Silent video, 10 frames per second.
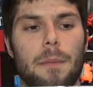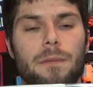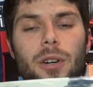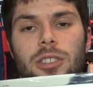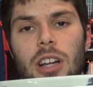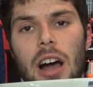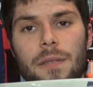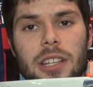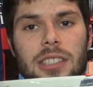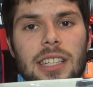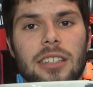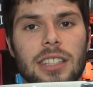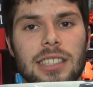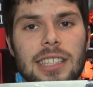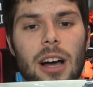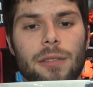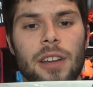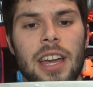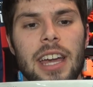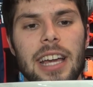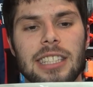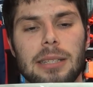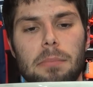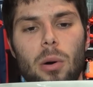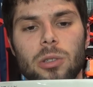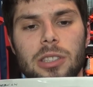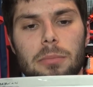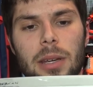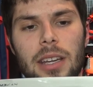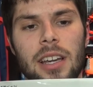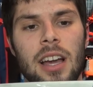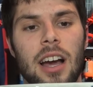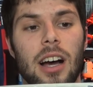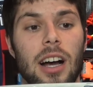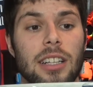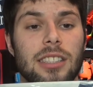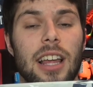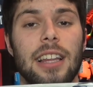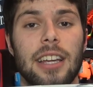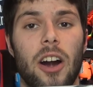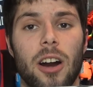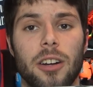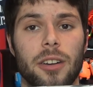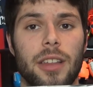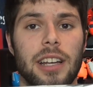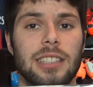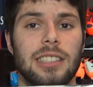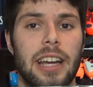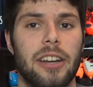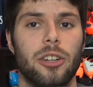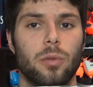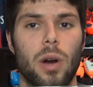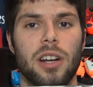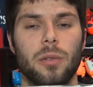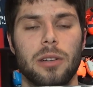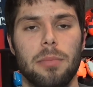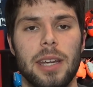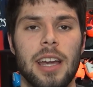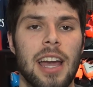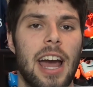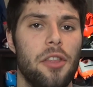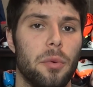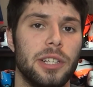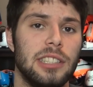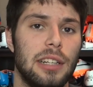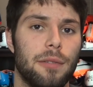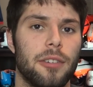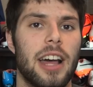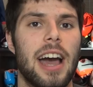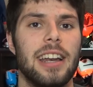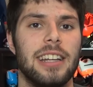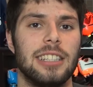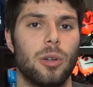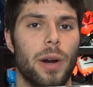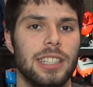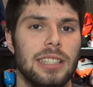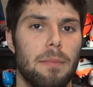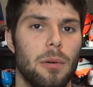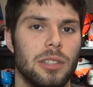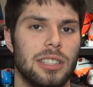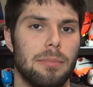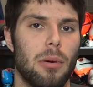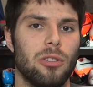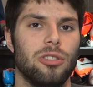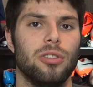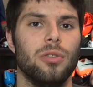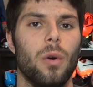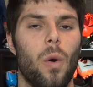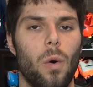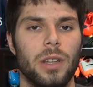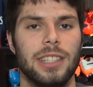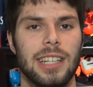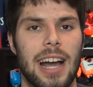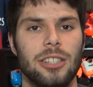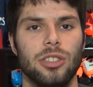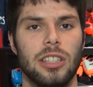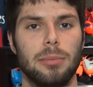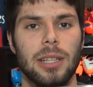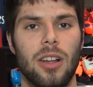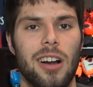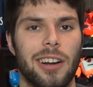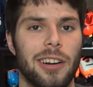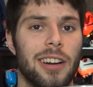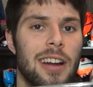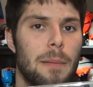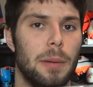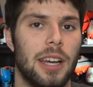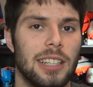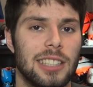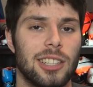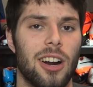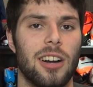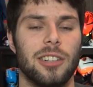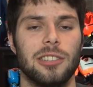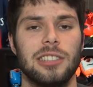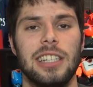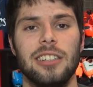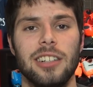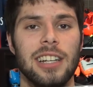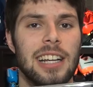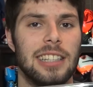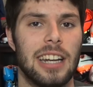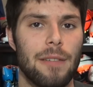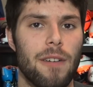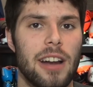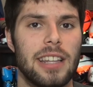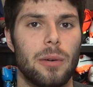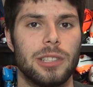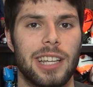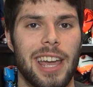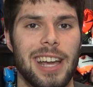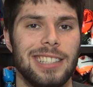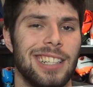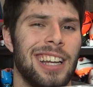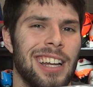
First off, the steel itself is supposed to be slightly harder than a standard runner would be, and the reasoning for that is quite simple. It's supposed to hold its edge a little bit longer because it's a harder steel. Did I find that was the case?